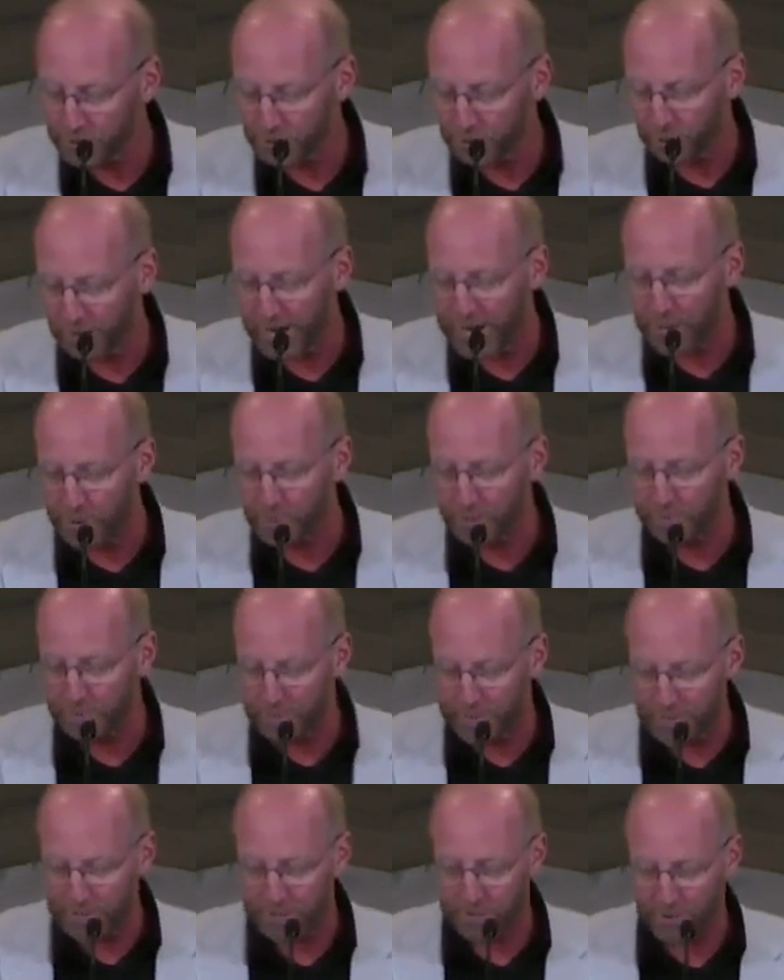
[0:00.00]
trying to
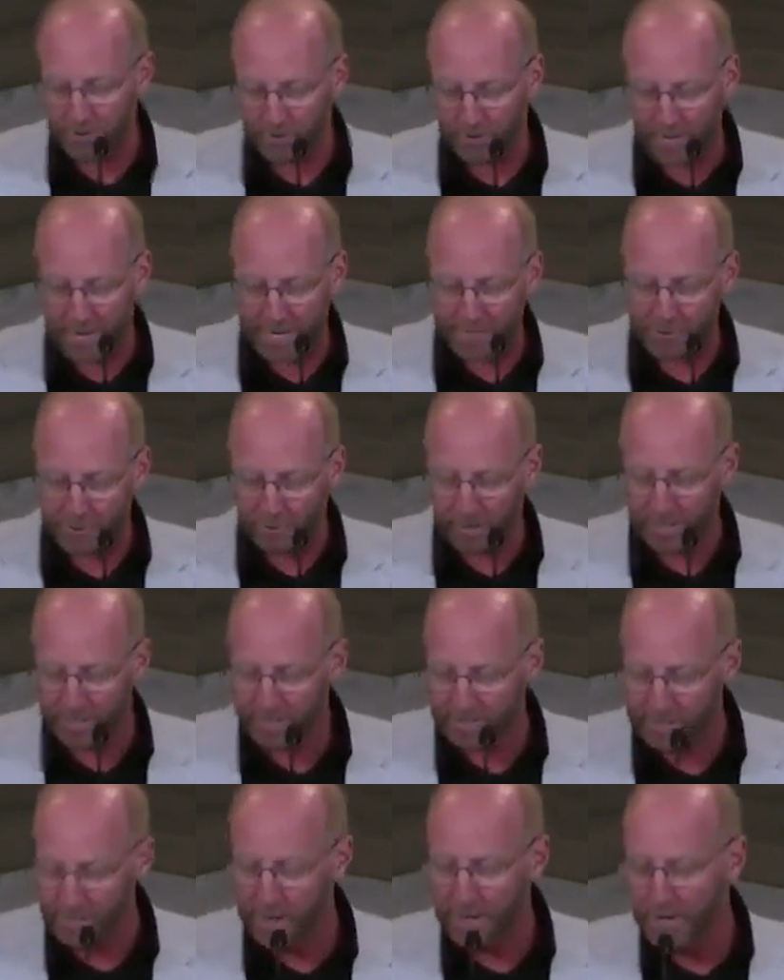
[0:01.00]
administer the last
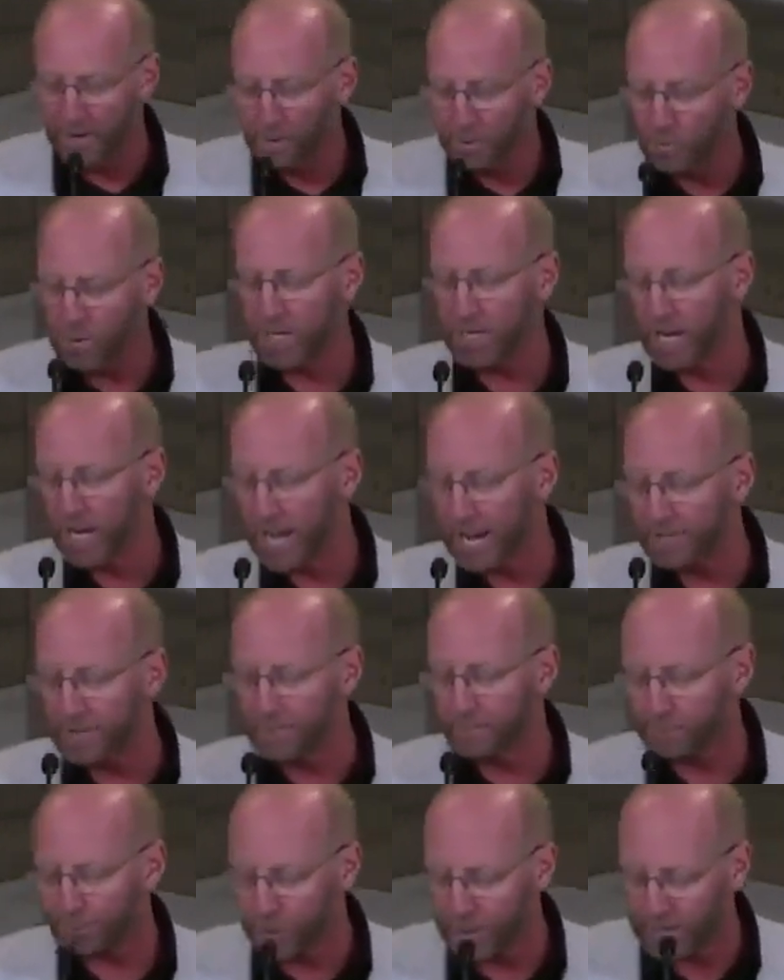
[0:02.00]
rites, When you
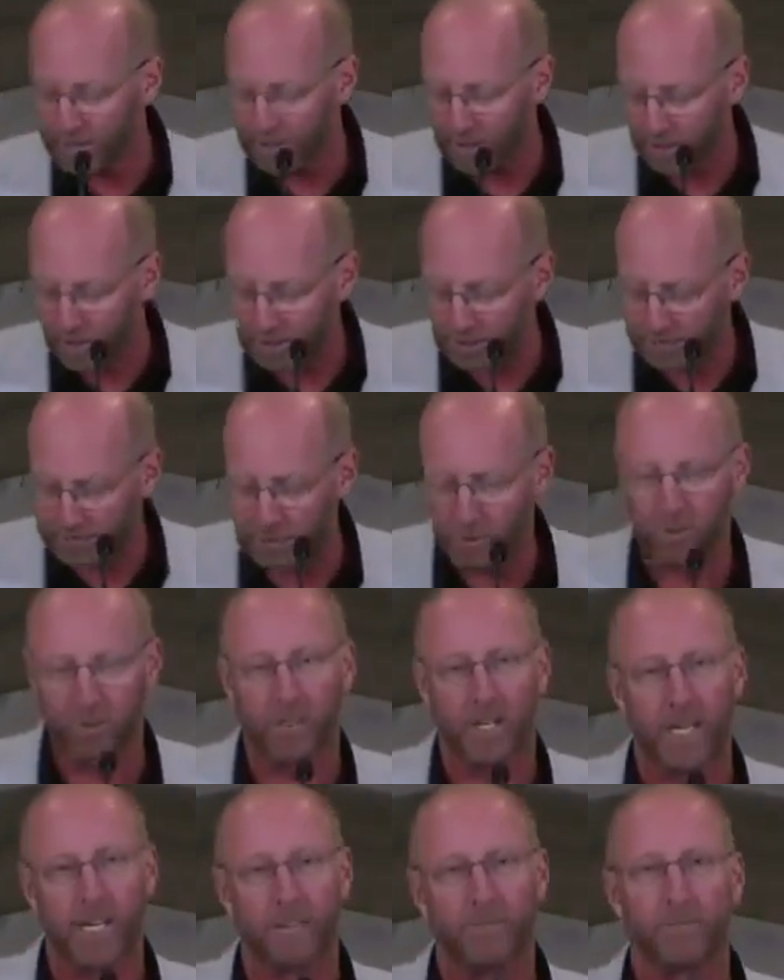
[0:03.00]
haven't prayed all of your
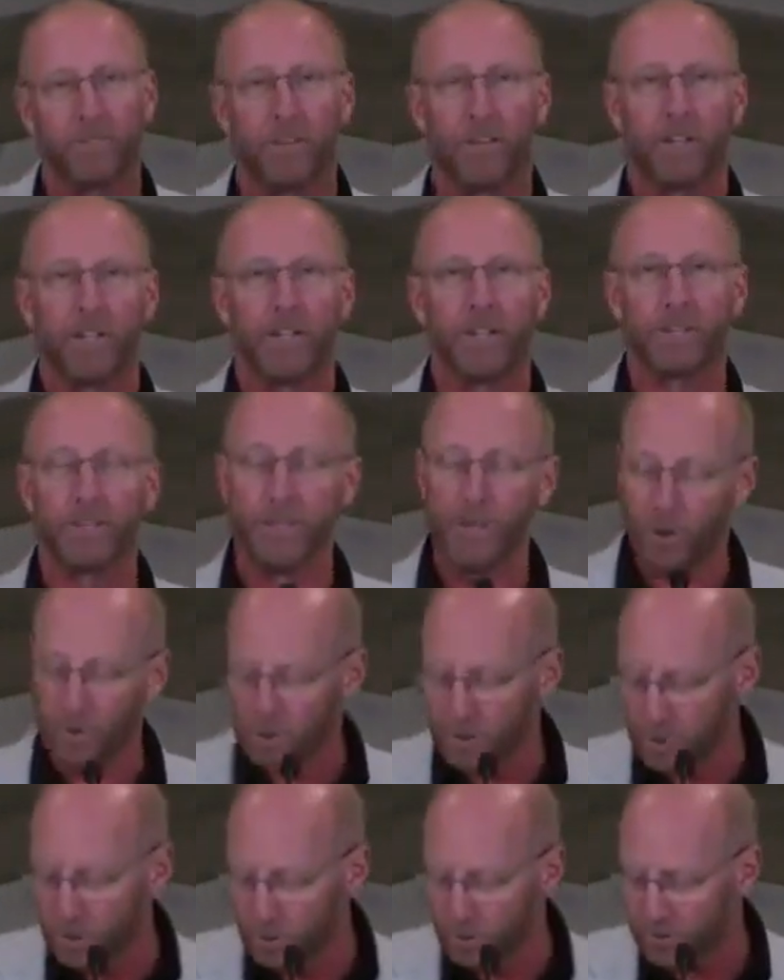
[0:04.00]
life, it's no
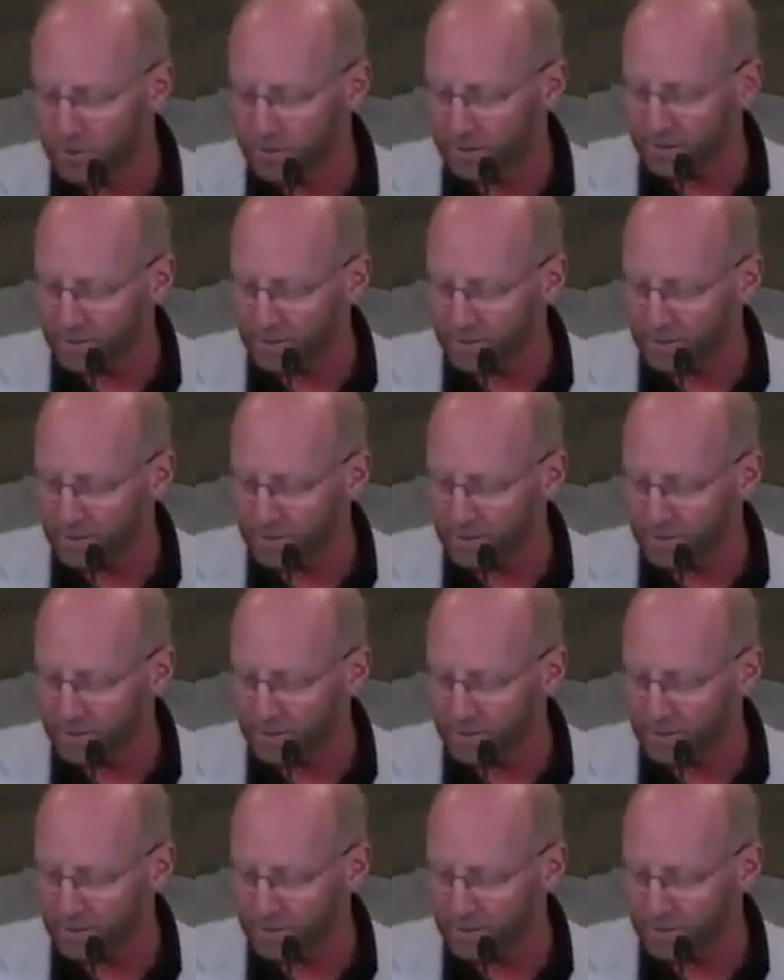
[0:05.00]
use at